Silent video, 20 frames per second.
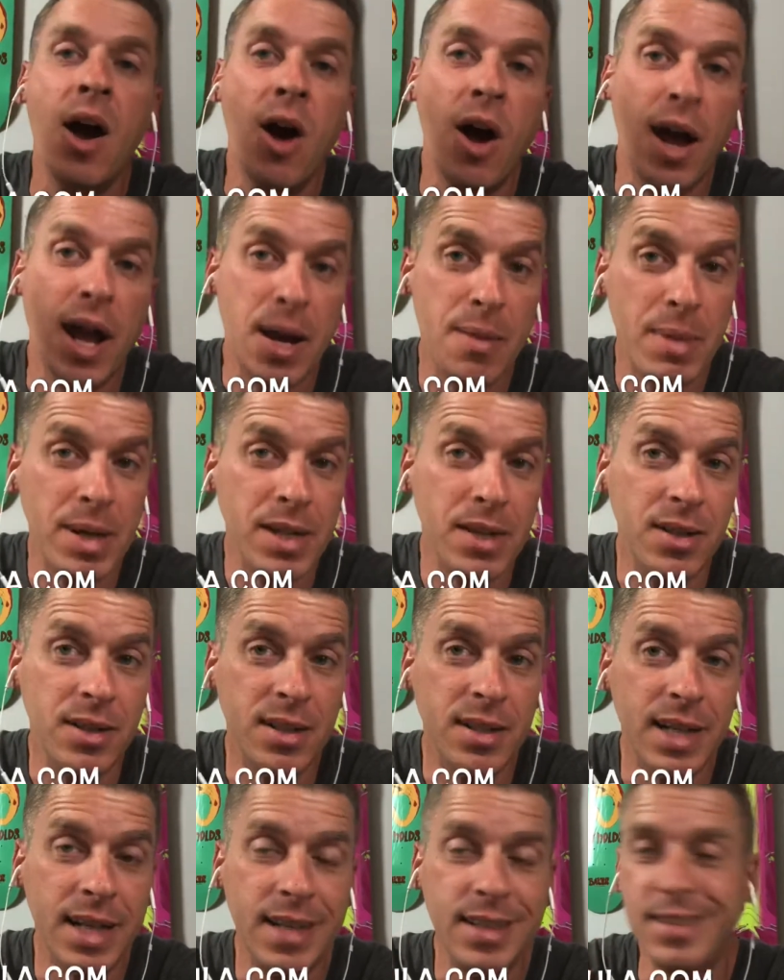In my younger
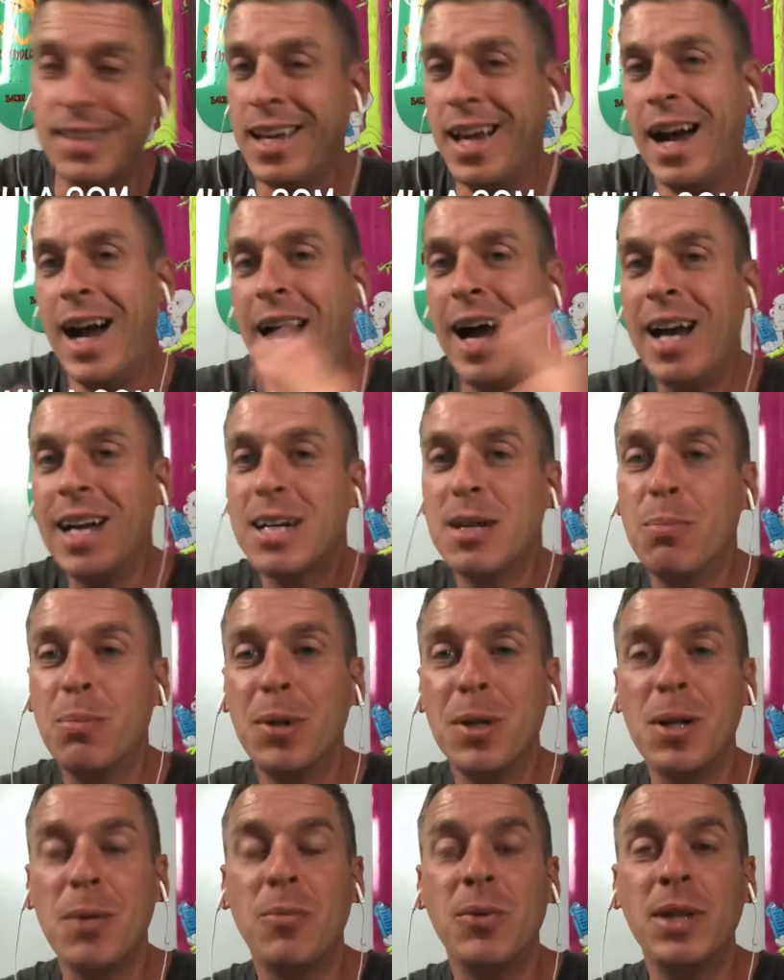days, I could put
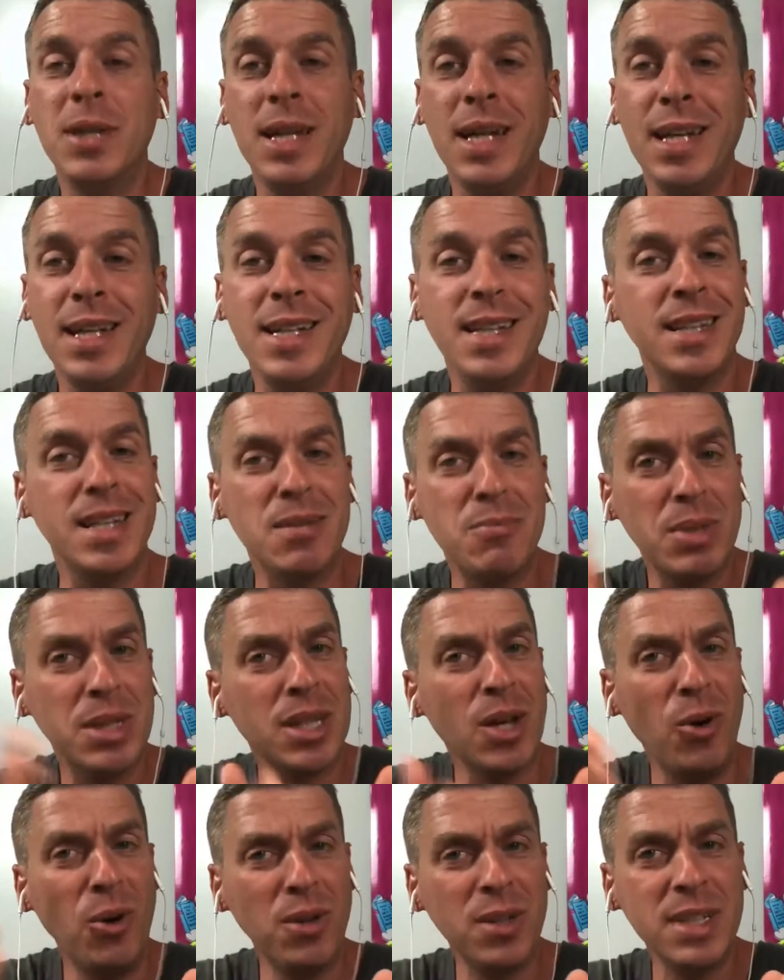up with anything, but the
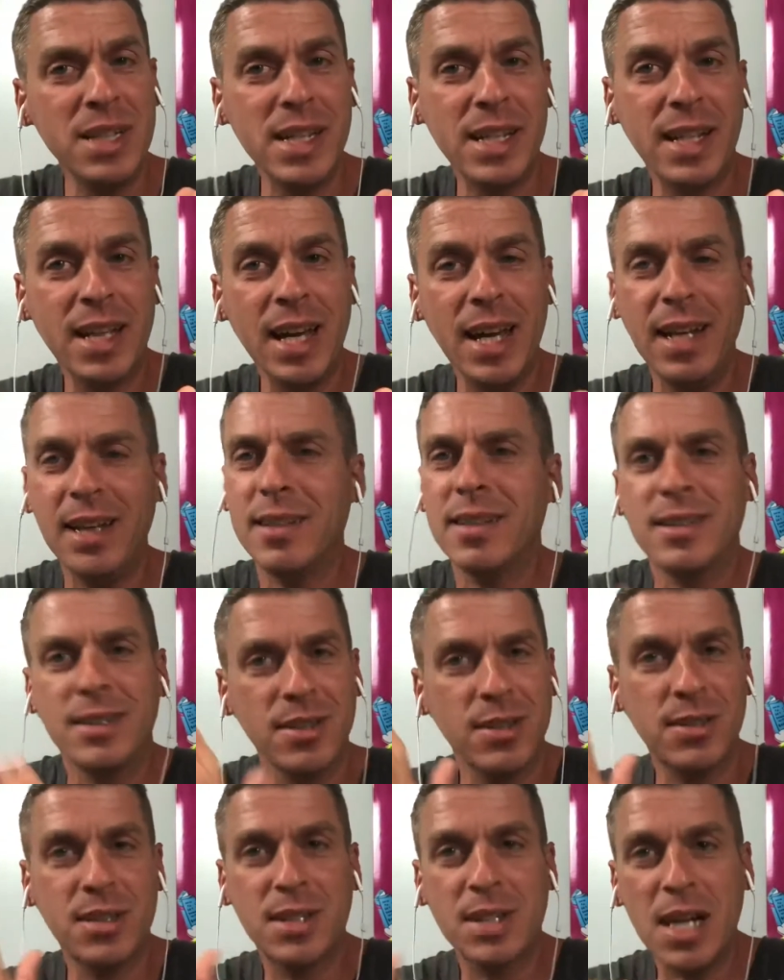older you get, your
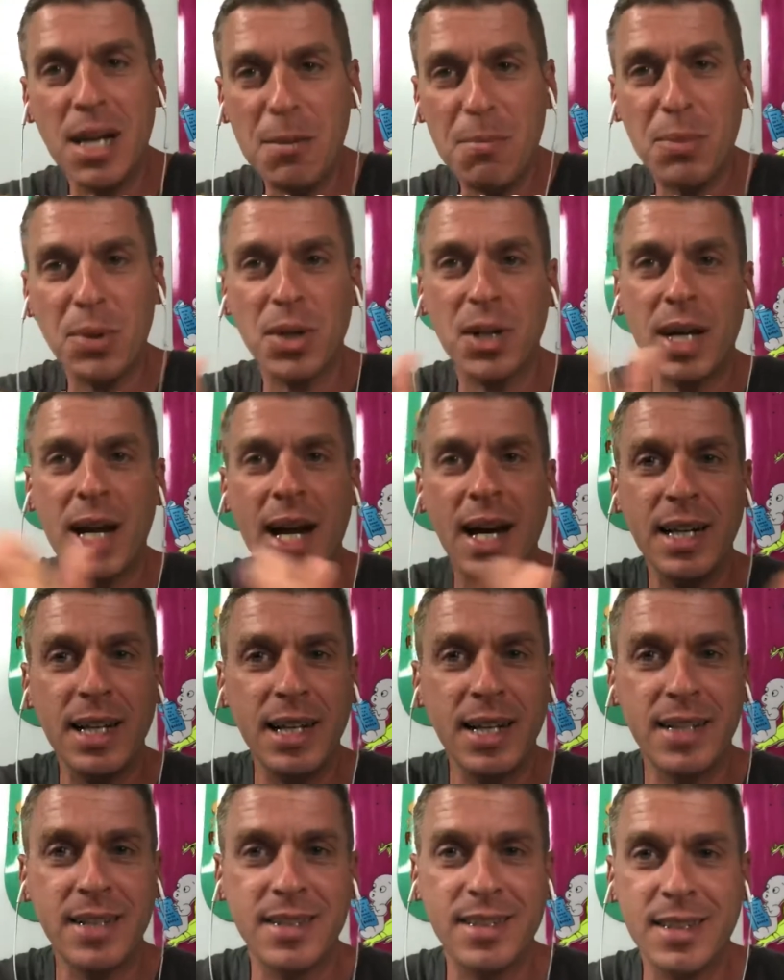temper kind of
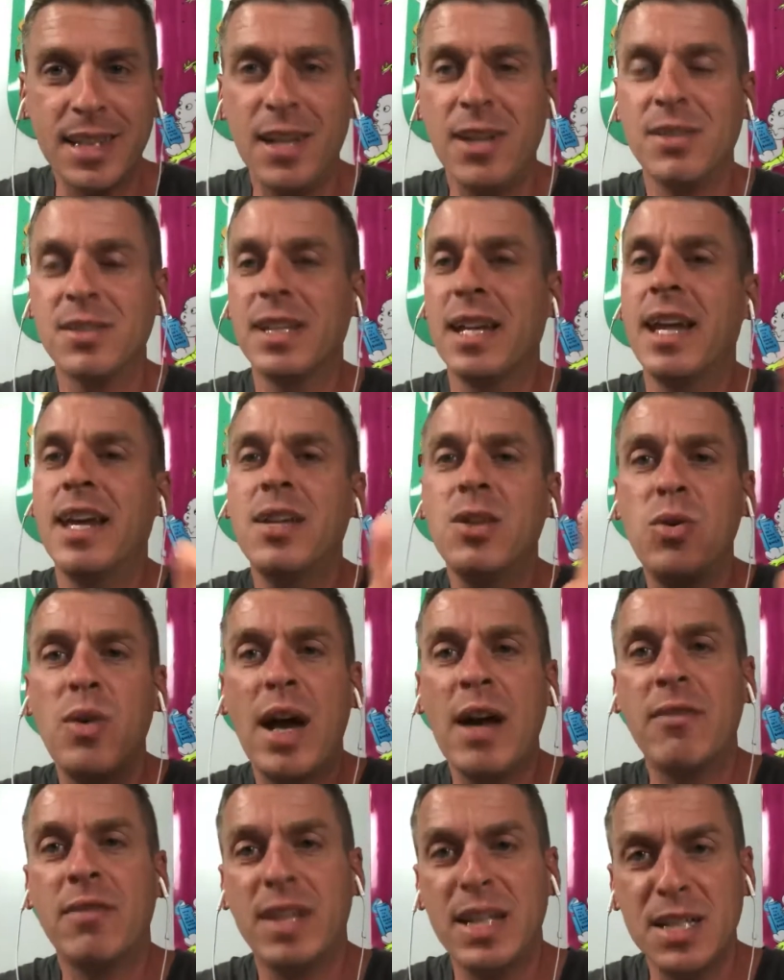excels and you
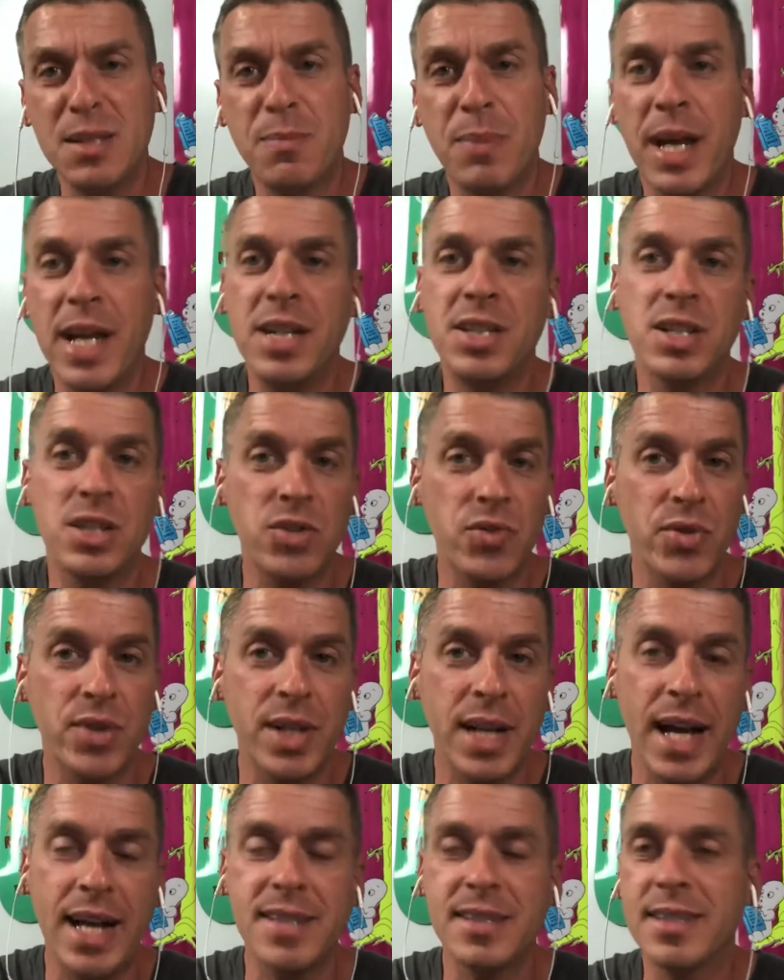have less patience for
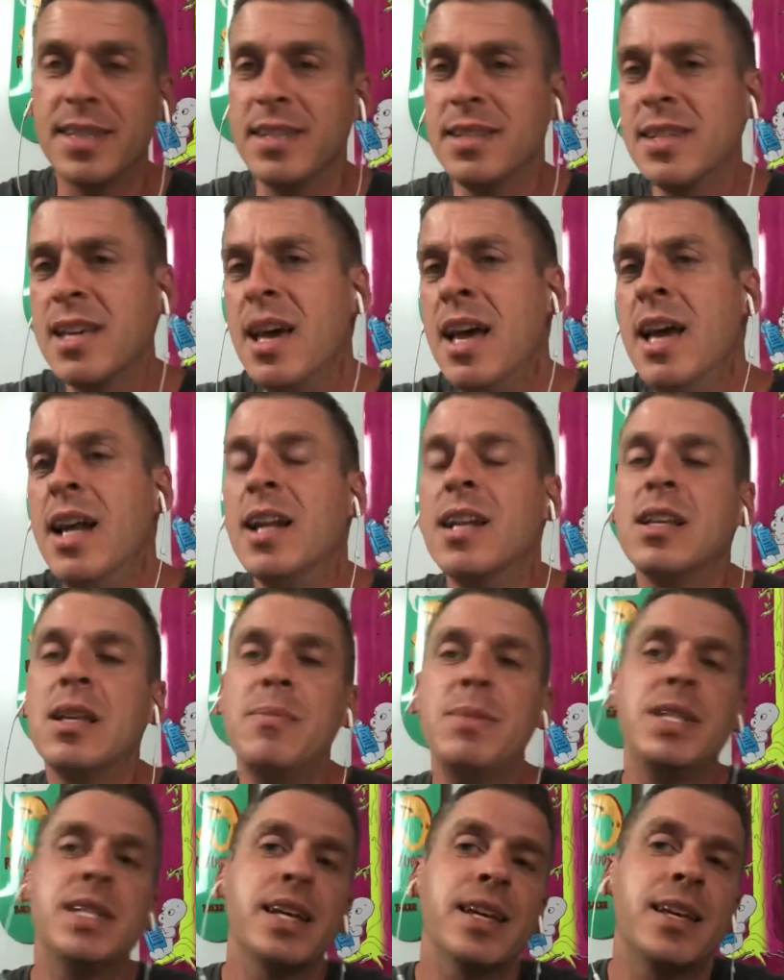nonsense. Let me
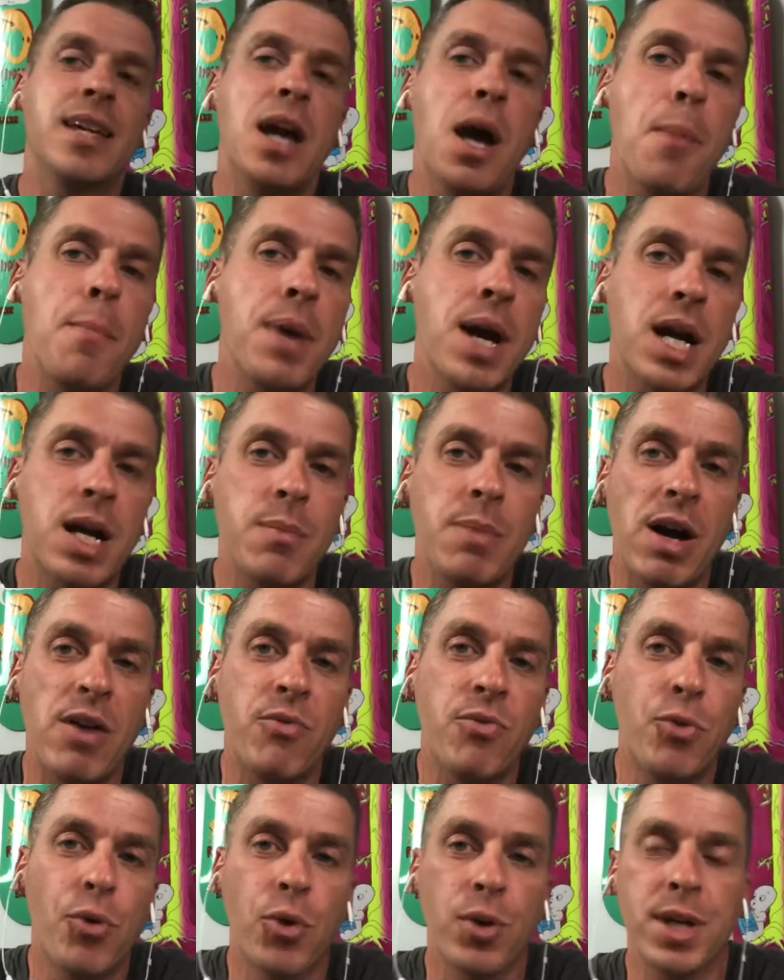take you on back about
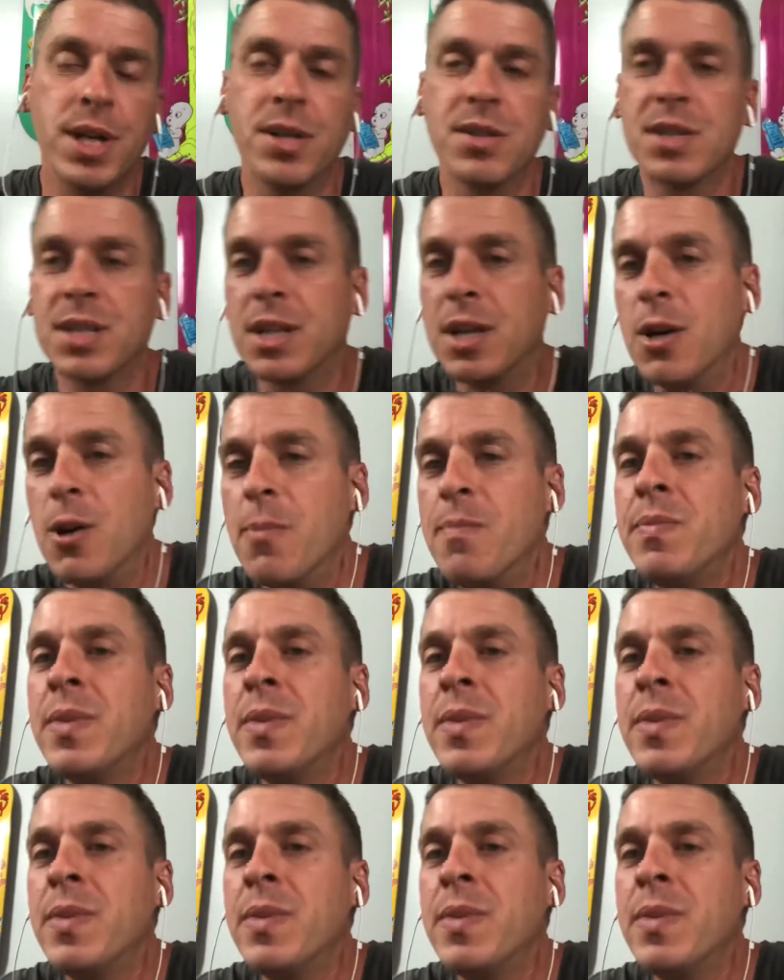4 years ago.